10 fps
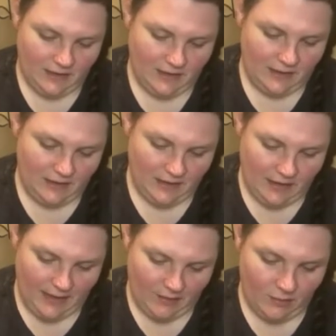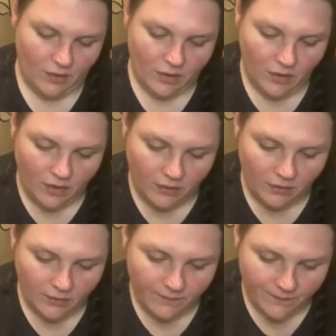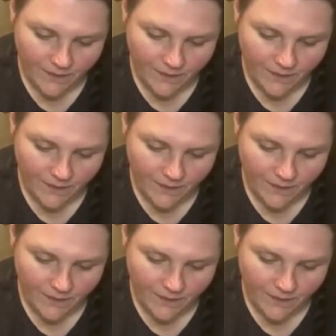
Get that. Oh, you